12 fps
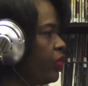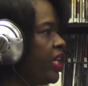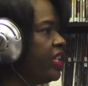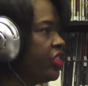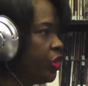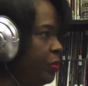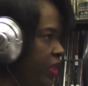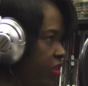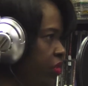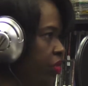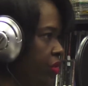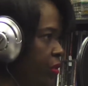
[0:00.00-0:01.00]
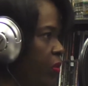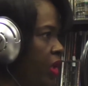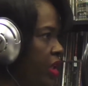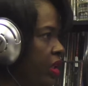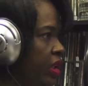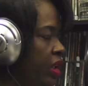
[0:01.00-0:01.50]
They could speak to
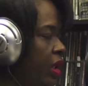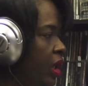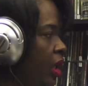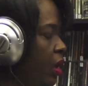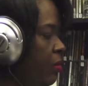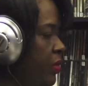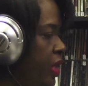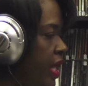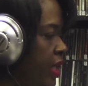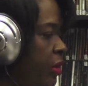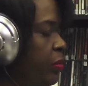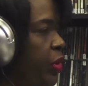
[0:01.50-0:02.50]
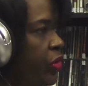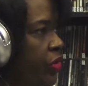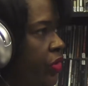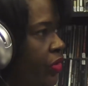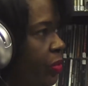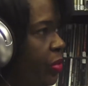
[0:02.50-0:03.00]
someone. That
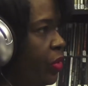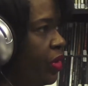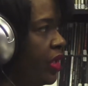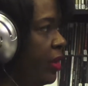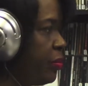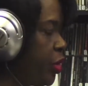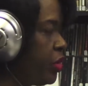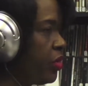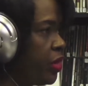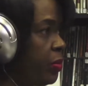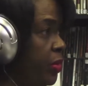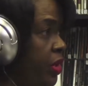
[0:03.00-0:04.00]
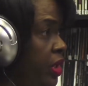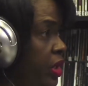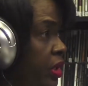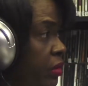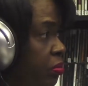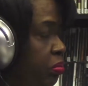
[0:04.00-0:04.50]
in-person support, I'm sure, is
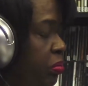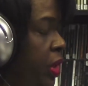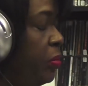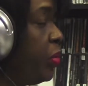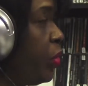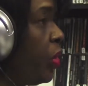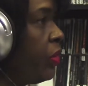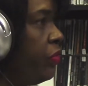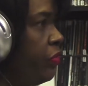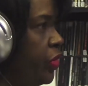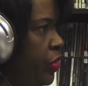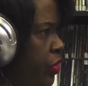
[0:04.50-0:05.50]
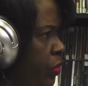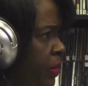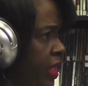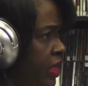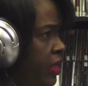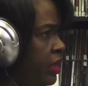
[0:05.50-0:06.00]
pretty important for so
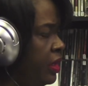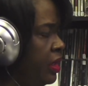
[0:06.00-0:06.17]
many,